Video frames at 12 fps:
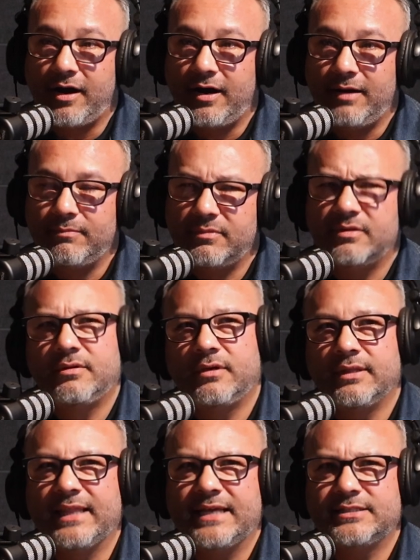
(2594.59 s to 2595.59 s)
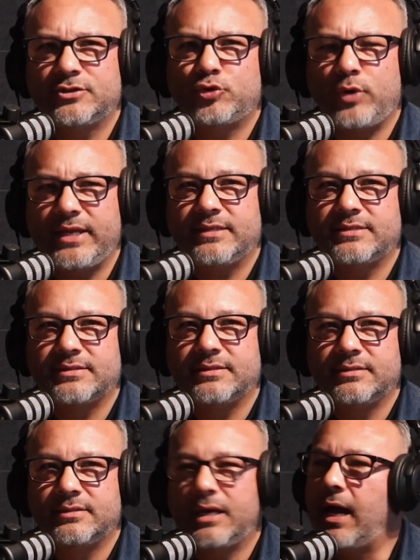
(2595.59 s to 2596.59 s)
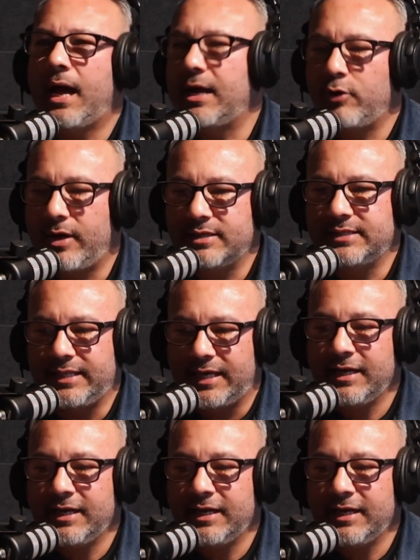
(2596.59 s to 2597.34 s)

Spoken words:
um, less strengths. I don't know how to say that.